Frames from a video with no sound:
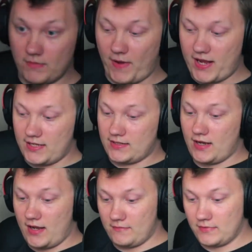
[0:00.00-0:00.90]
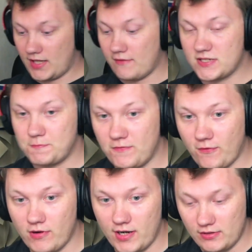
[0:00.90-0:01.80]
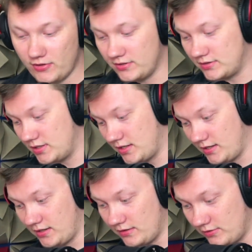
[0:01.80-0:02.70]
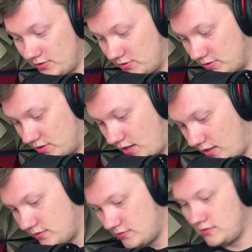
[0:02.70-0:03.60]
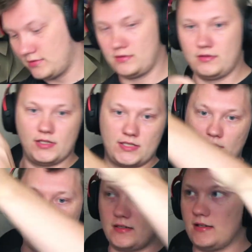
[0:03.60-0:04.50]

back in time. That was before I learned to draw. There's another